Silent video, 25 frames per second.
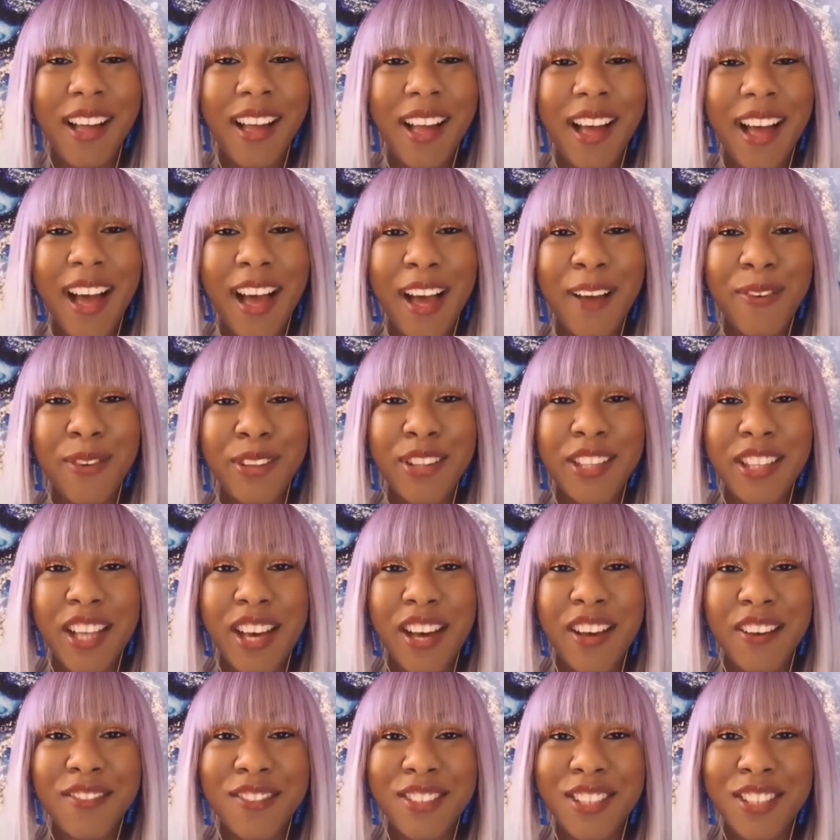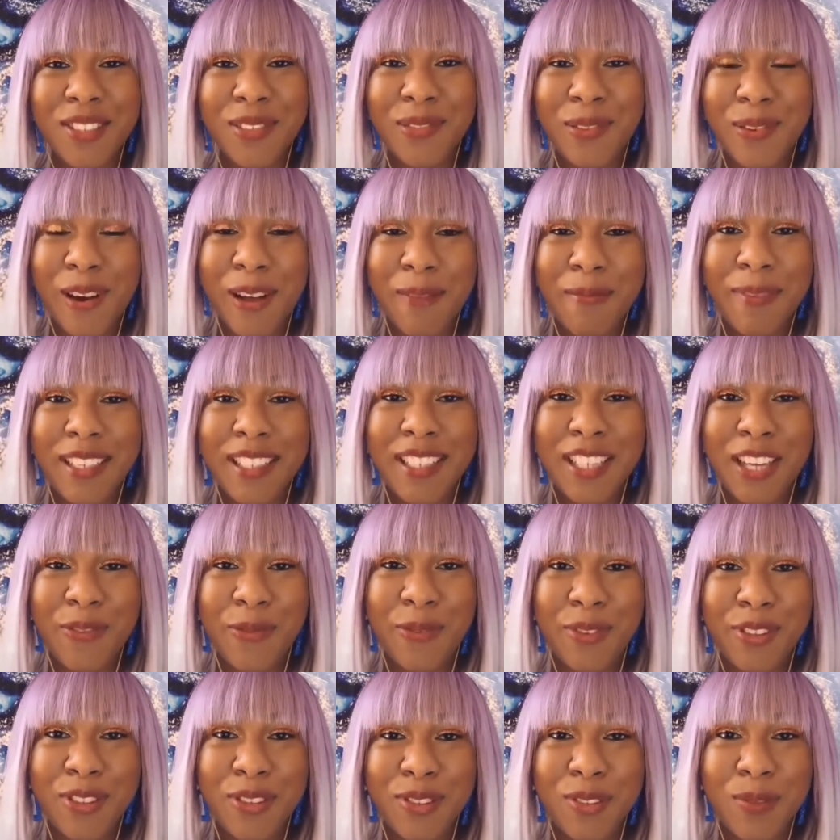I would love to surround myself
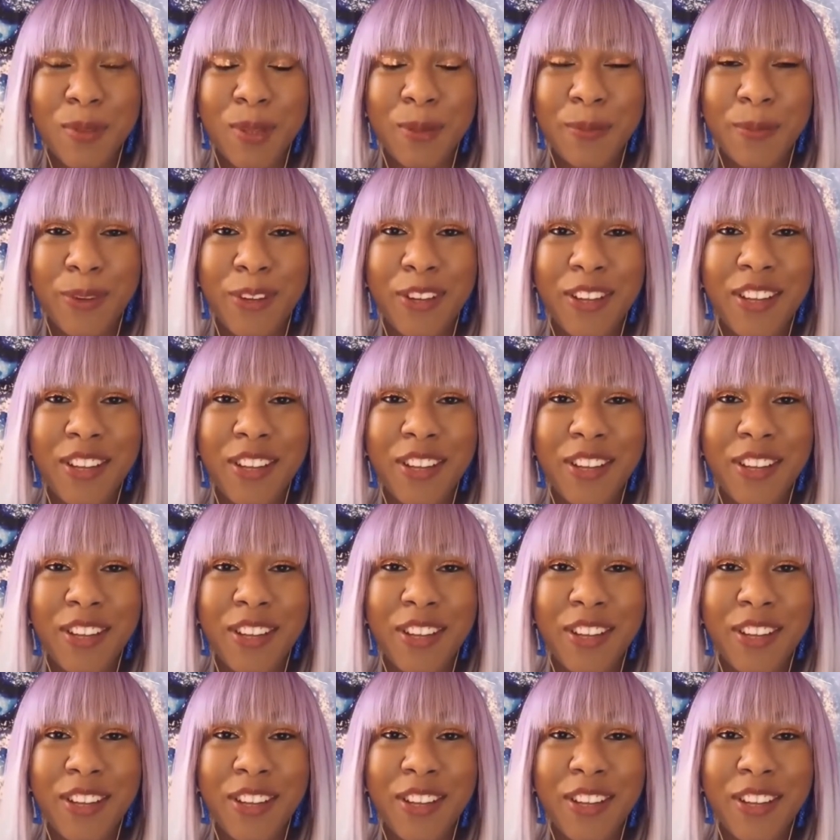with those people.